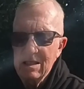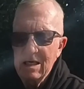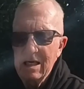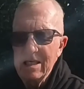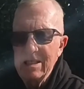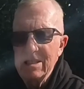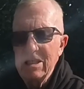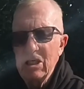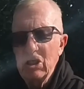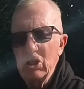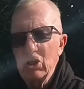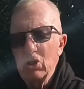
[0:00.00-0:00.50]

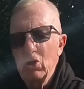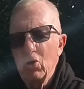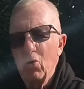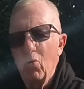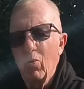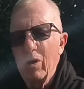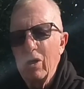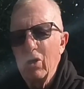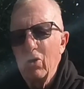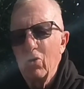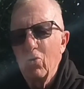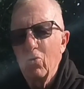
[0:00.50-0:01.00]
additional
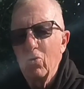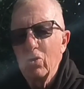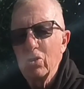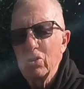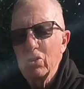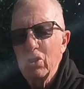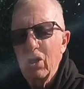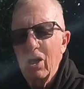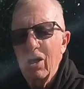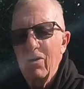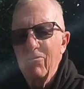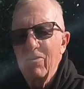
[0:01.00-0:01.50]
wind noise
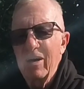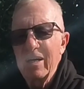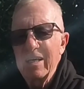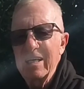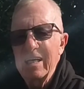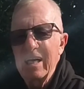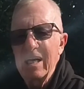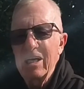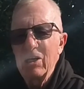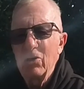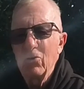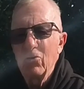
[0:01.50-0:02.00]
than I've had
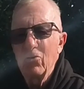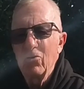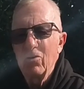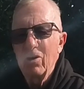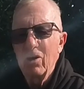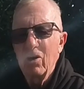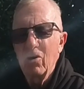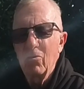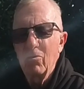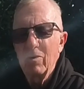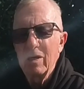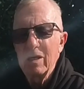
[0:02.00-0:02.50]
in any other
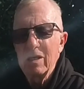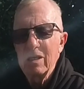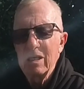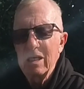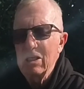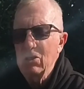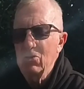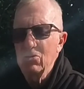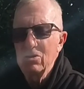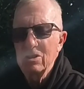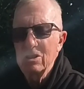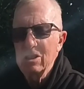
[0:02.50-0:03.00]
helmet.
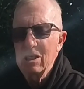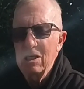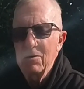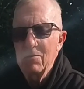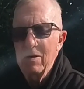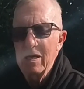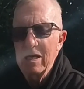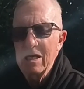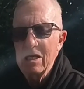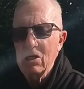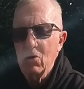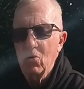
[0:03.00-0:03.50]
It doesn't seem
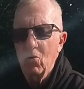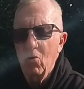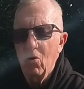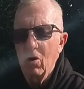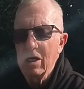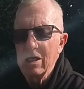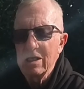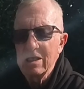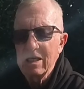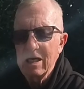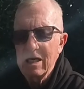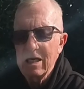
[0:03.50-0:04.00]
any
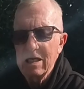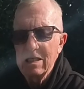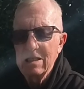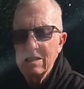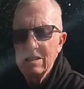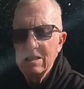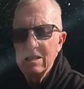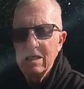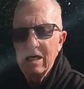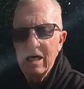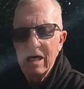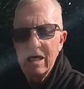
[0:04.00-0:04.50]
quieter,
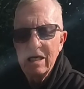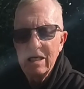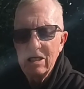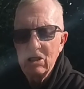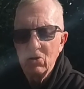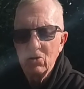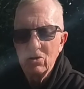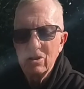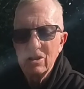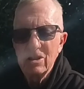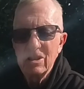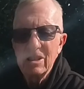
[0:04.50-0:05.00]
and it
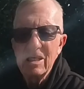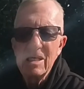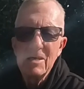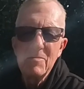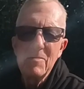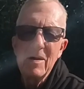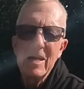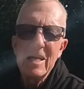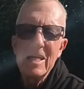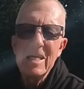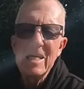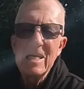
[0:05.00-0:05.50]
doesn't
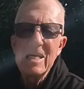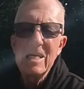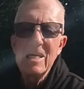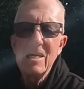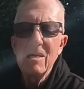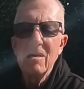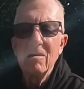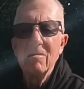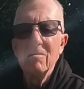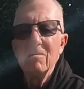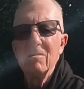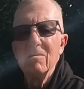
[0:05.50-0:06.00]
seem any
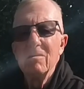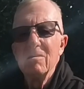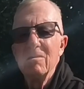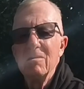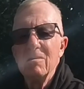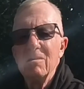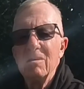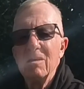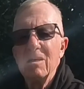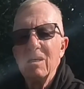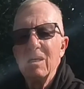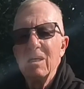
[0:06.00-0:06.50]

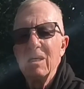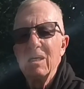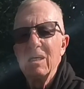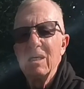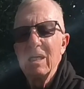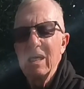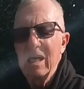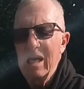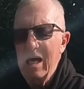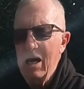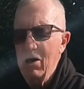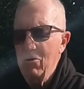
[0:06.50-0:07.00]

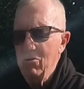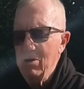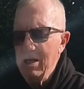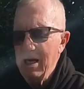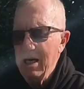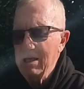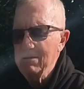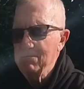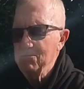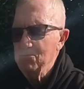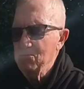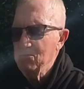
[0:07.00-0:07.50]

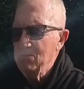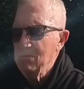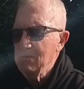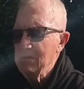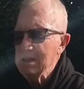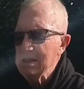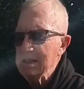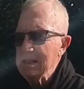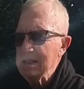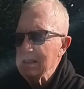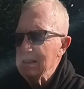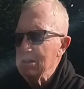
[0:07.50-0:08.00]
louder.
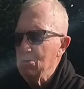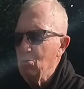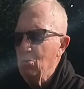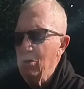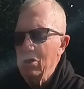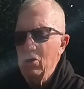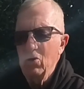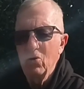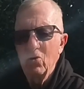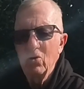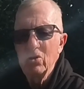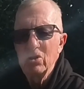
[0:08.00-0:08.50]

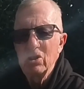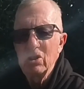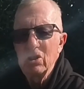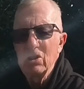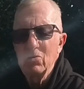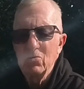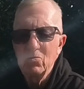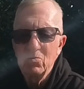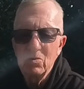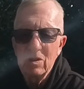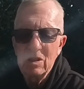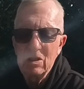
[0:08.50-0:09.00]
Wind noise
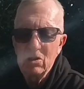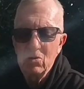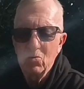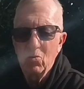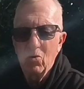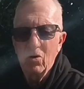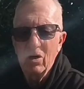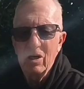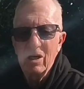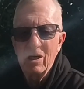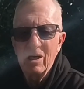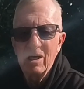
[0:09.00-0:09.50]
is
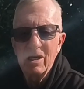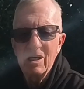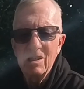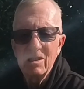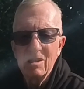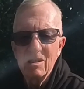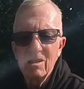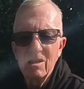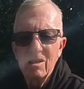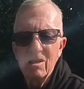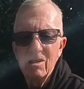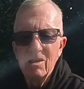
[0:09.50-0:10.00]
what it
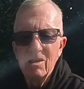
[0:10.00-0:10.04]
is.